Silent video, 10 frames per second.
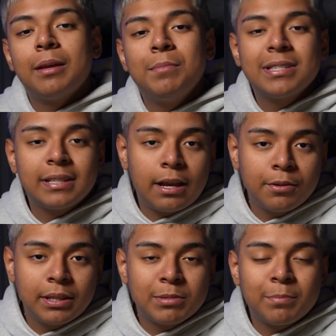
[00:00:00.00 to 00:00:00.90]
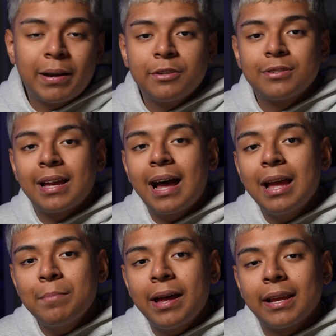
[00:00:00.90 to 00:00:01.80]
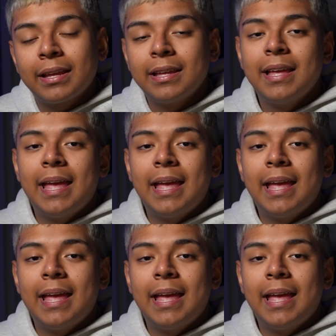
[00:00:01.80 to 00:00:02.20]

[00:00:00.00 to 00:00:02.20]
It means allowing them to buy their time back